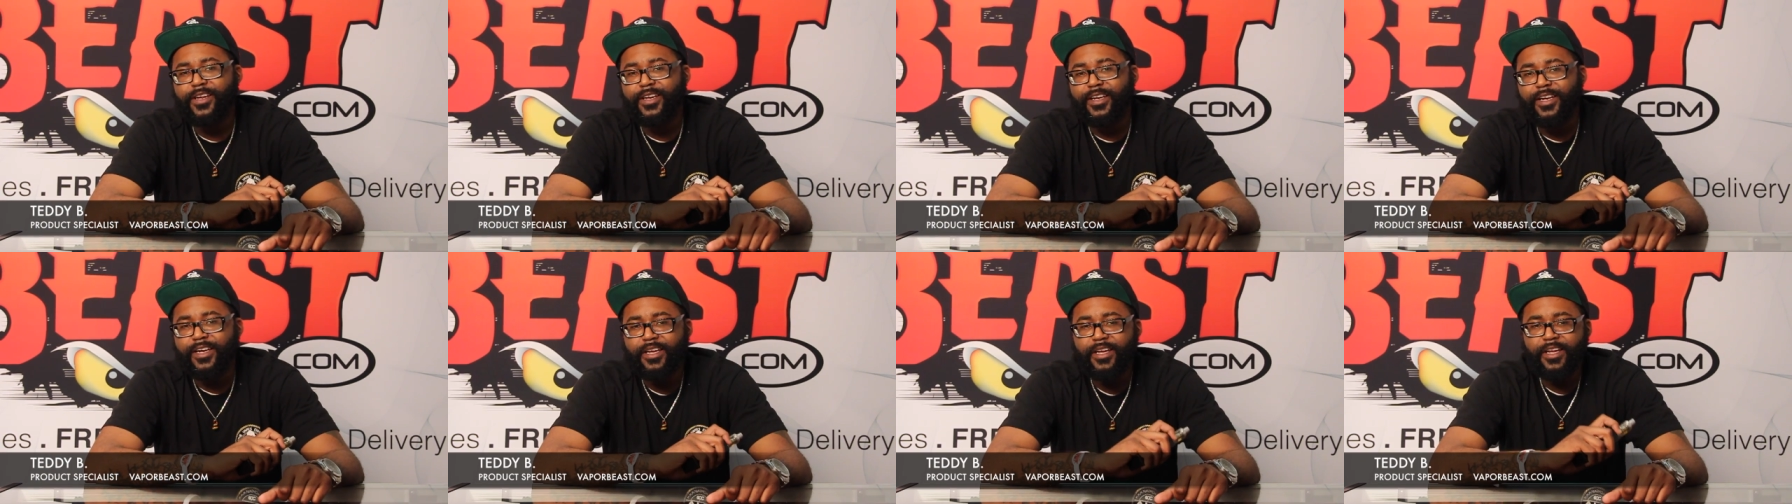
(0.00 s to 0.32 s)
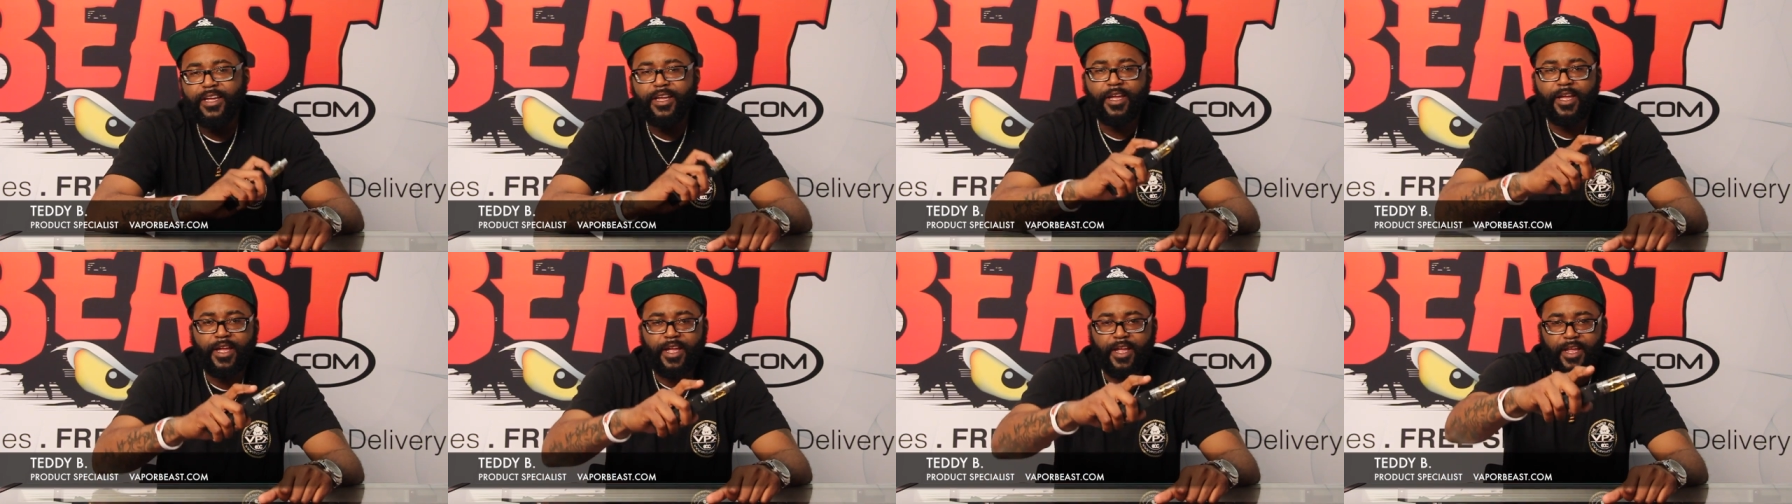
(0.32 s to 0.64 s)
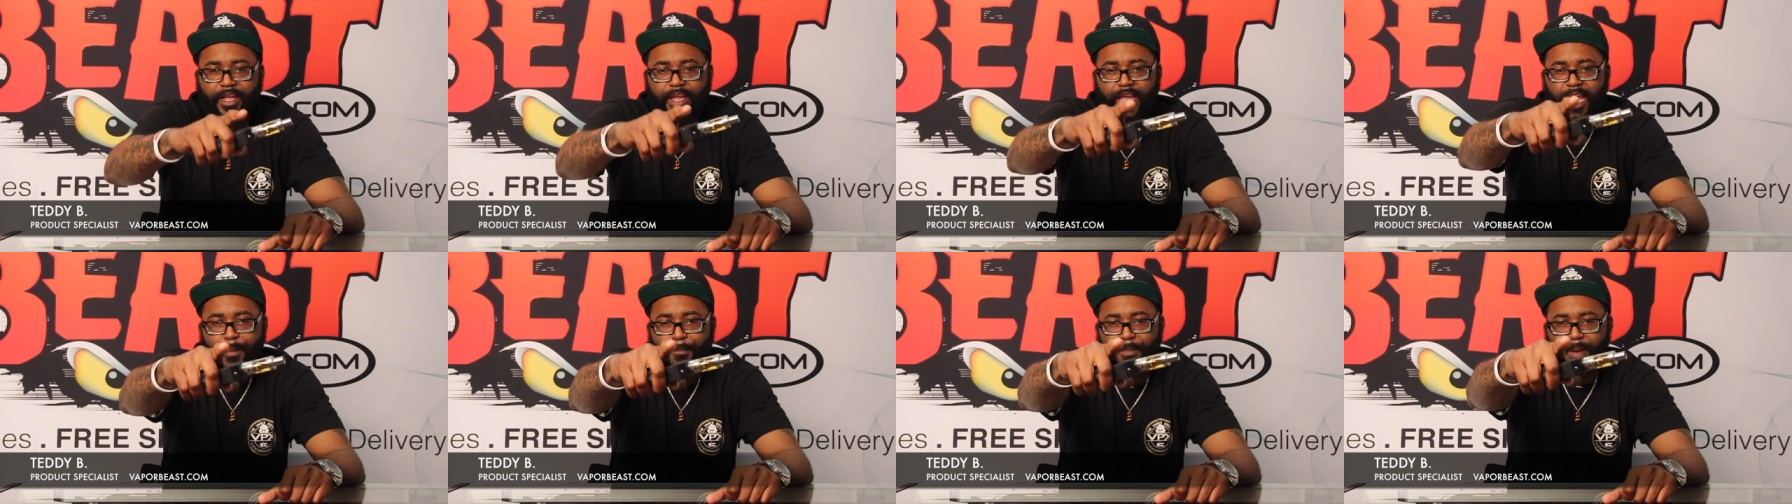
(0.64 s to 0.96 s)
to
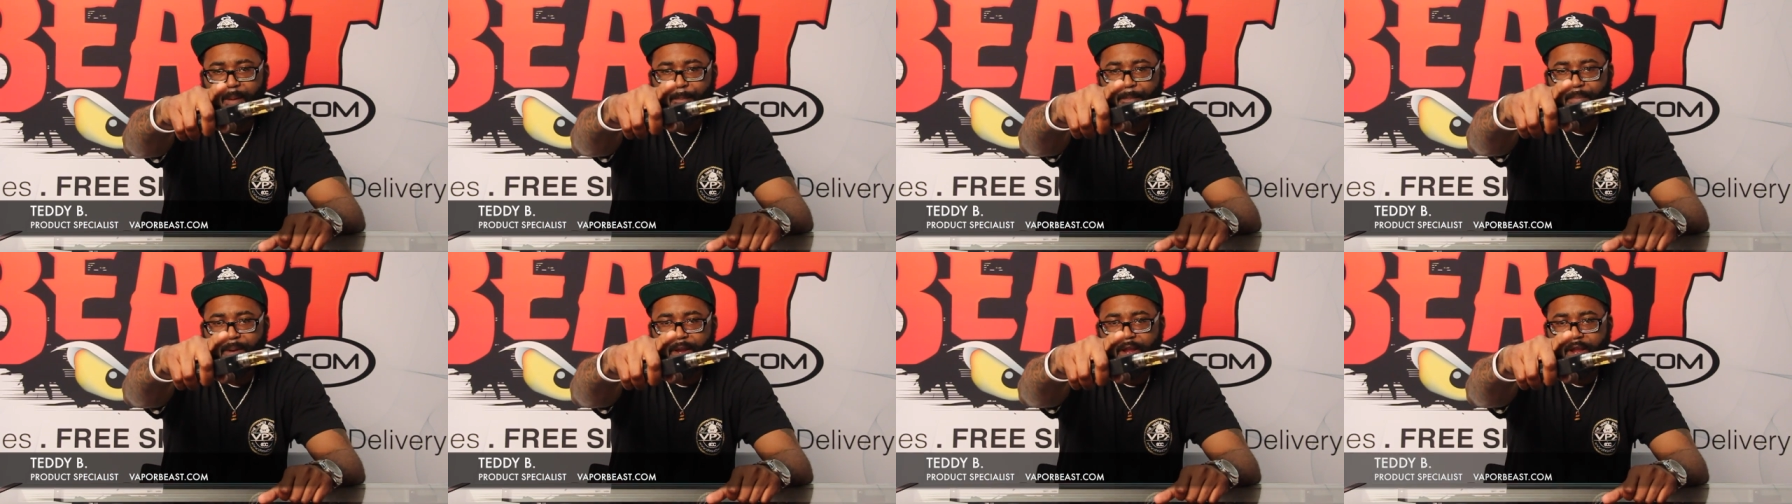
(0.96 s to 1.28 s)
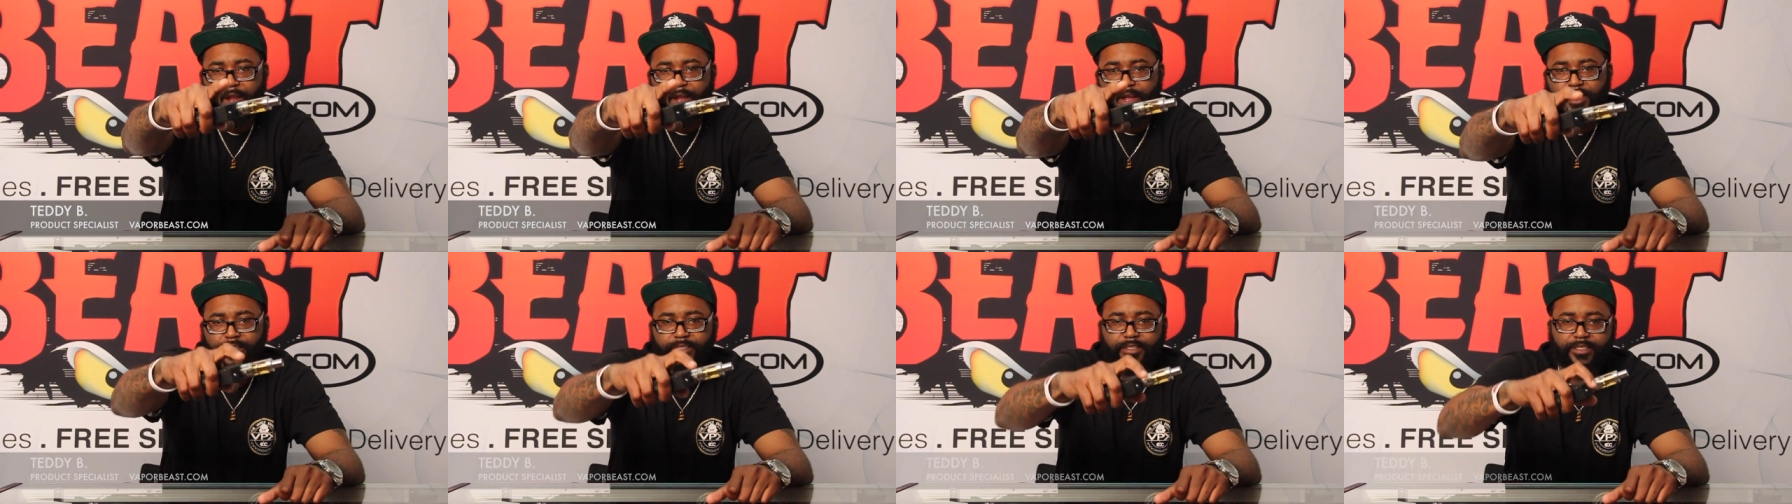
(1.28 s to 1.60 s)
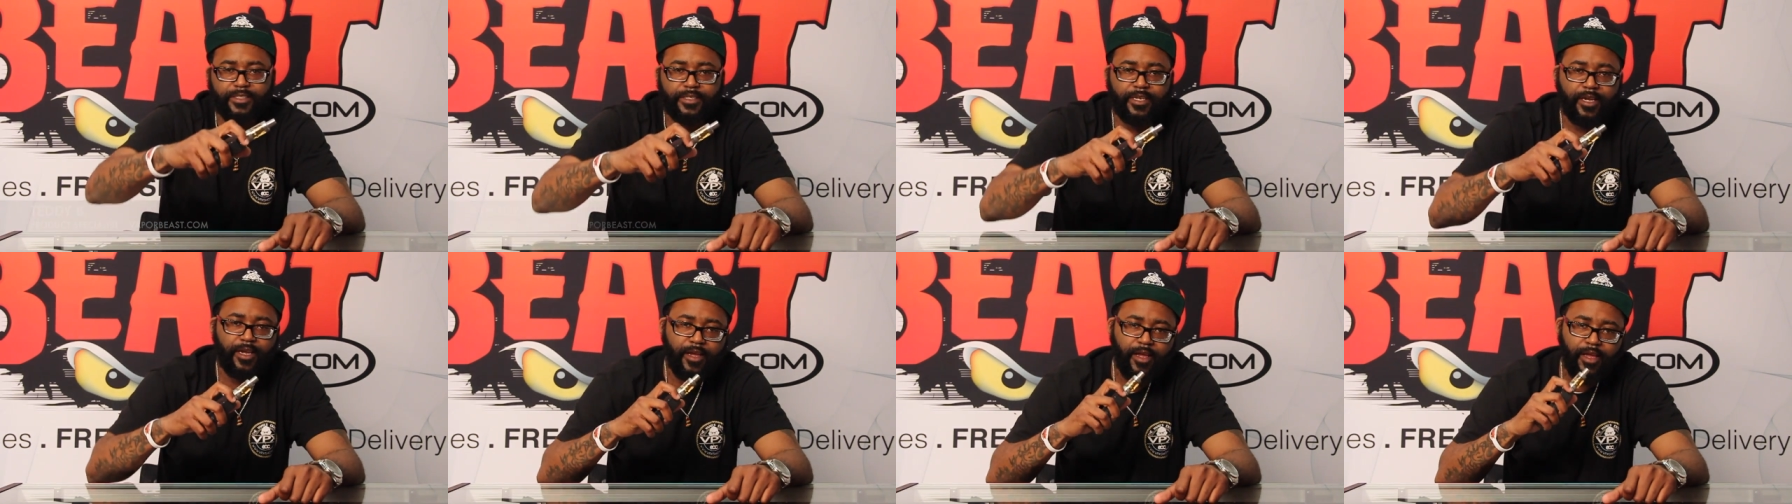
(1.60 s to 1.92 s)
keep it
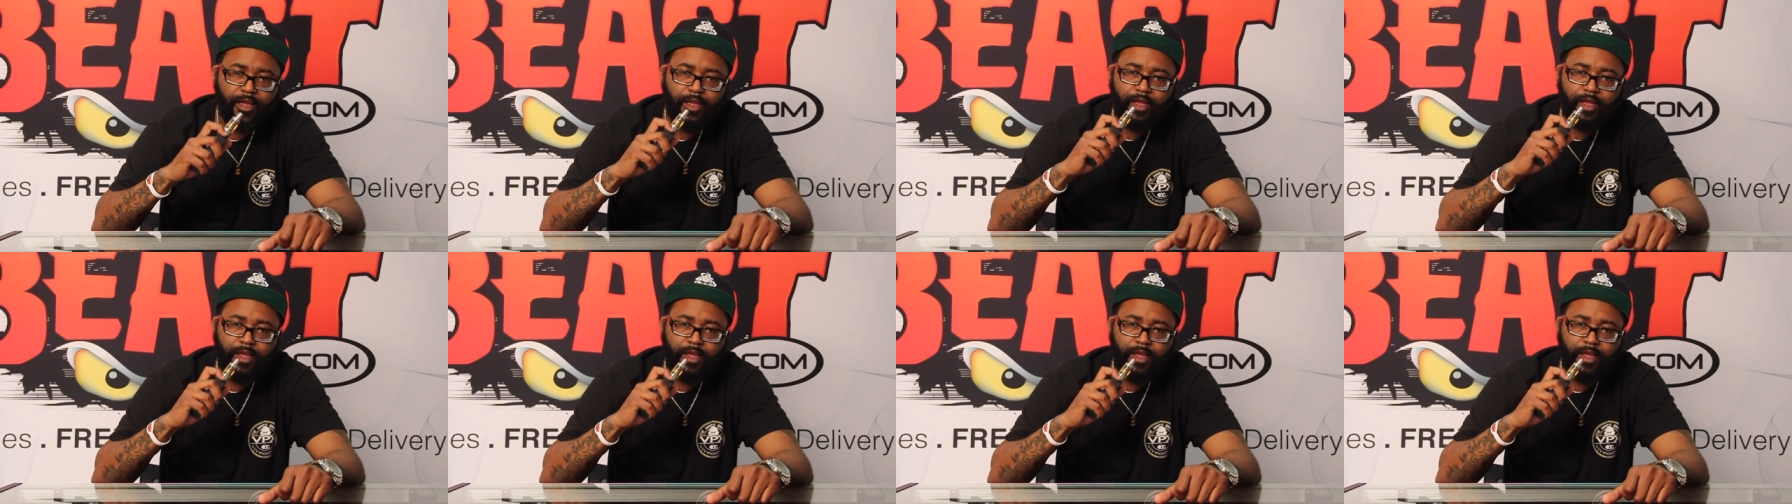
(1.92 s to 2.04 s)
beast.